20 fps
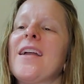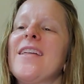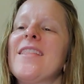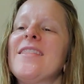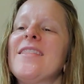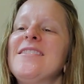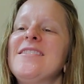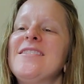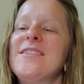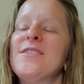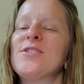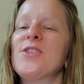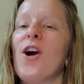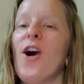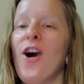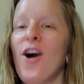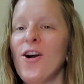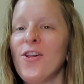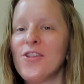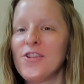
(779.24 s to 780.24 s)
this is
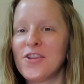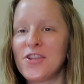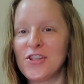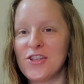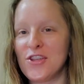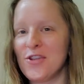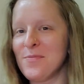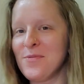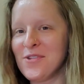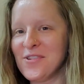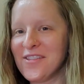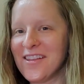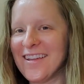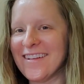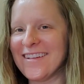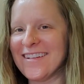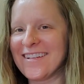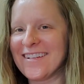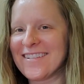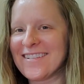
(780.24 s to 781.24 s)
all
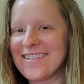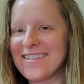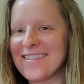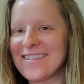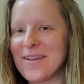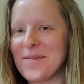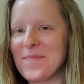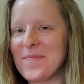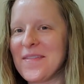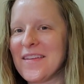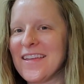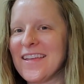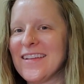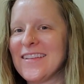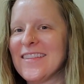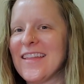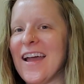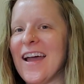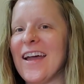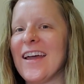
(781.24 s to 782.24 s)
accumulating to
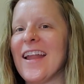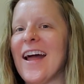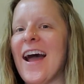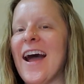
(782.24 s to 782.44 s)
something that